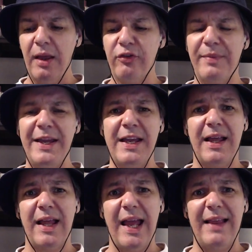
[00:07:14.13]
To me,
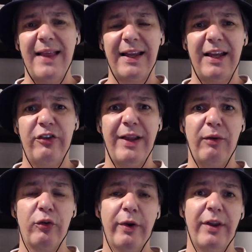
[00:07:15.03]
in that case, though,
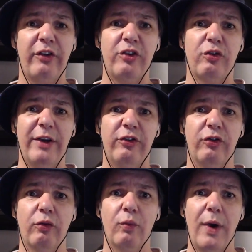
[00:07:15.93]
that was one of those
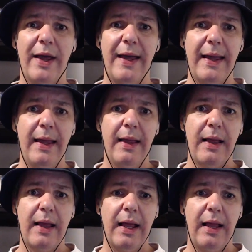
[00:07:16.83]
situations where
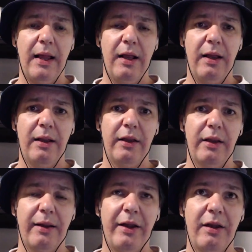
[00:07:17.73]

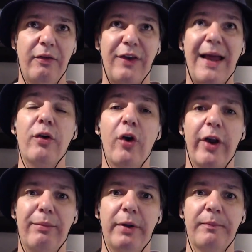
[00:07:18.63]
Folau
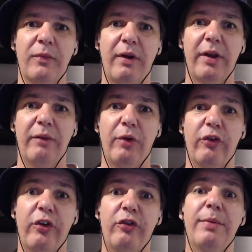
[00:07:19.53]
got up,
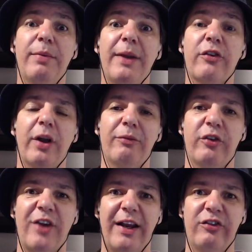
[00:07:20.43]
two players got up to
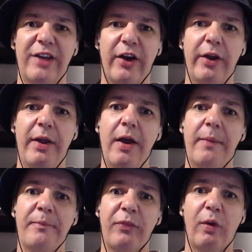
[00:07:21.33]
challenge Nanai.
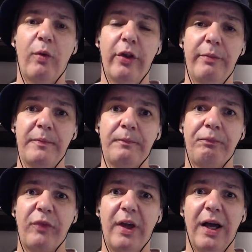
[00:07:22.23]
One of them
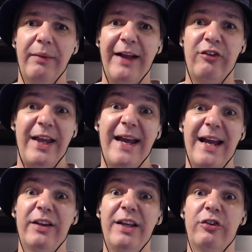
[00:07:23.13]
actually
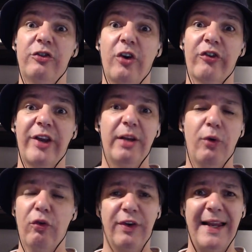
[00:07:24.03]
had a decent chance of getting the
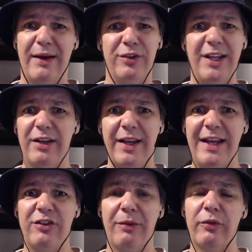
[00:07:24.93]
ball. Folau didn't. He
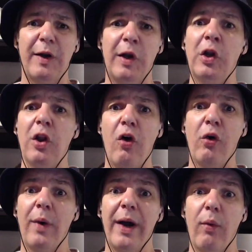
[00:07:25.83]
jumped from a
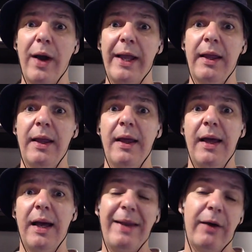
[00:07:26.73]
long way away.
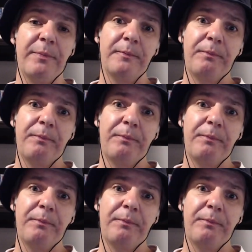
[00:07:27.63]
Now,